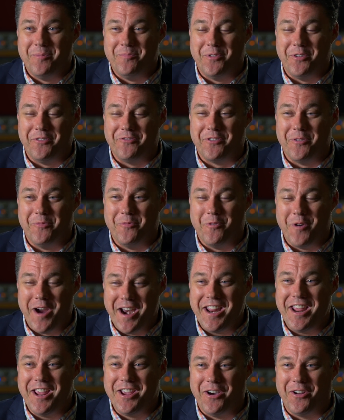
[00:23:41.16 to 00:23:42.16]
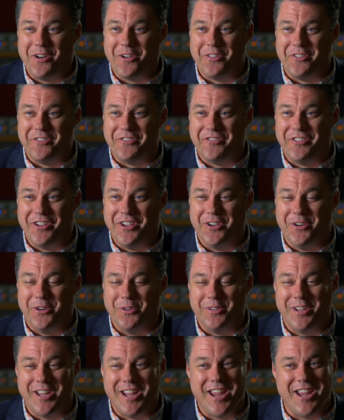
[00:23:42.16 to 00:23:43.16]
But from when he got on the
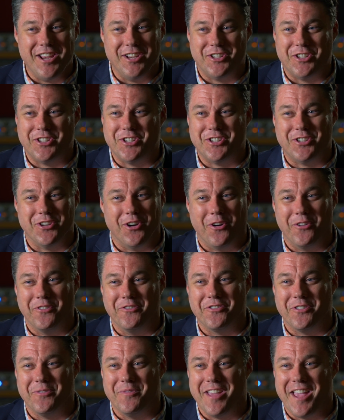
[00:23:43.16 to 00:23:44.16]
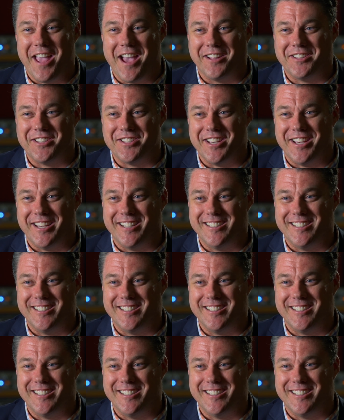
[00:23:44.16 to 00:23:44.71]
field, he shone from the outset.